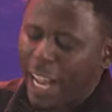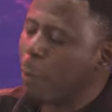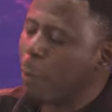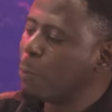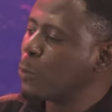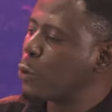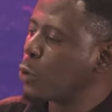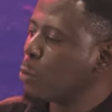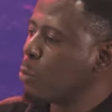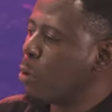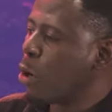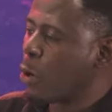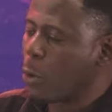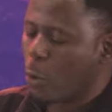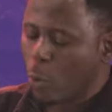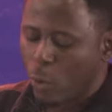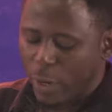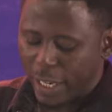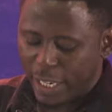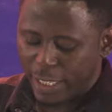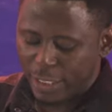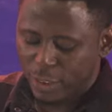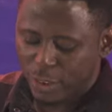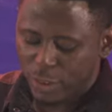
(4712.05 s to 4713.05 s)
help
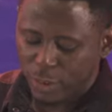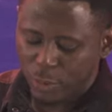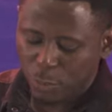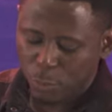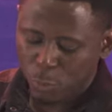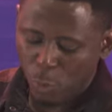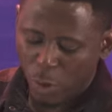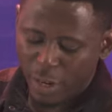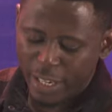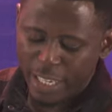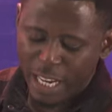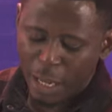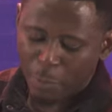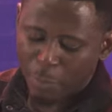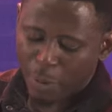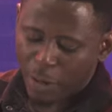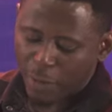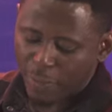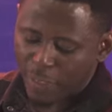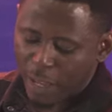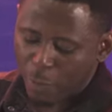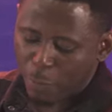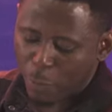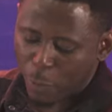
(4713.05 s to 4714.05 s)
tomorrow in worrying
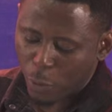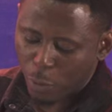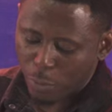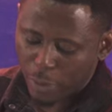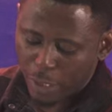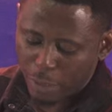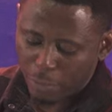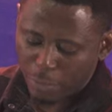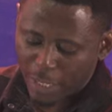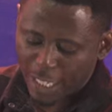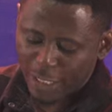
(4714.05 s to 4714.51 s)
about that problem.